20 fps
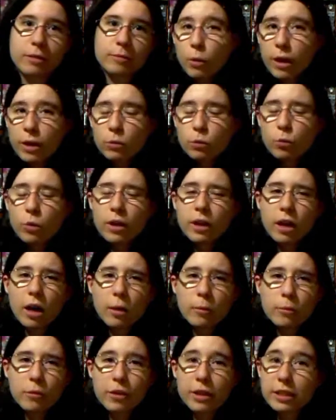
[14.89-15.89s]
I went one
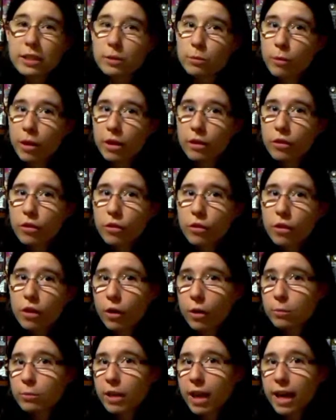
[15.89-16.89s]
up this month
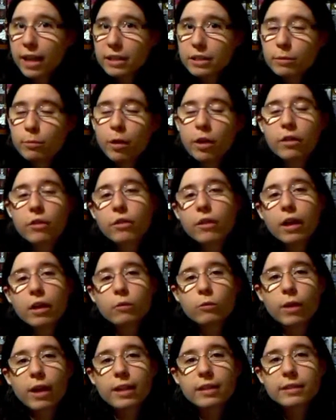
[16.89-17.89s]
from last month
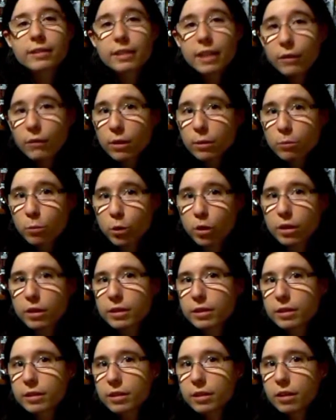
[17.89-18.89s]
and read 7
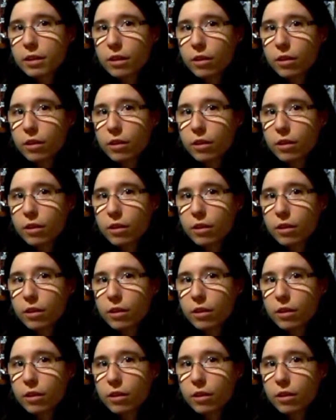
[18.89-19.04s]
books